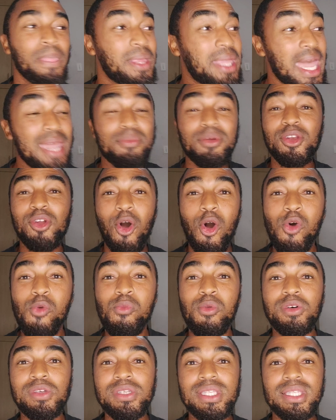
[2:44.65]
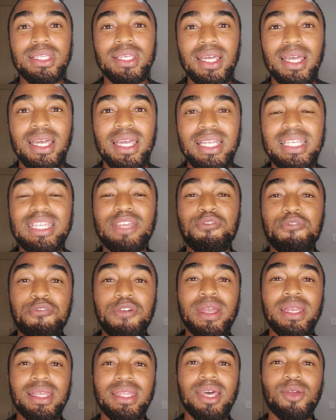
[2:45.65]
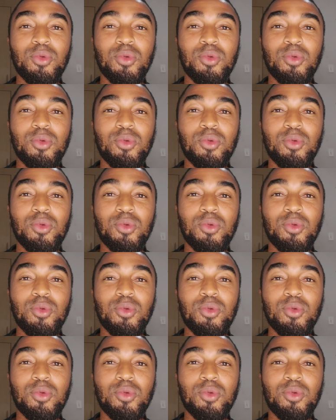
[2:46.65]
Came and almost defended